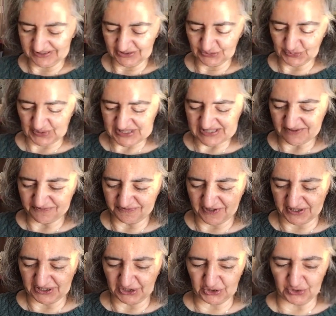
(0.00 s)
It was a
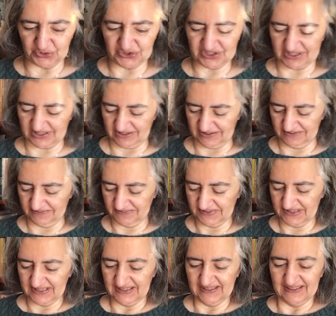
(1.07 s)
very cute girl.
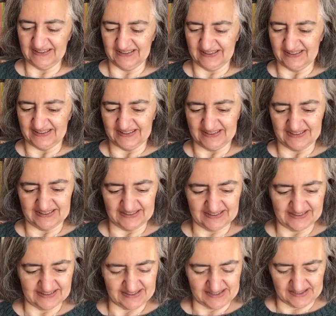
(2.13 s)

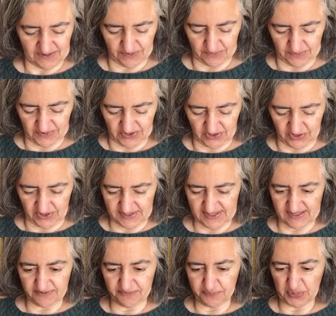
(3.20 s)
So lots
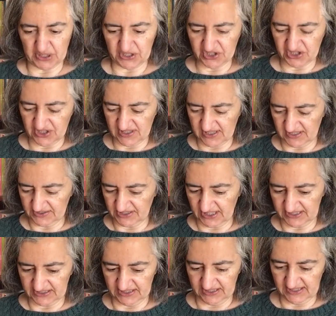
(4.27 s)
of pictures and
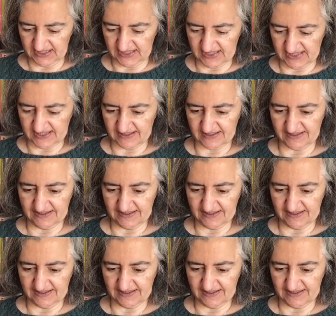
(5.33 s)
techniques.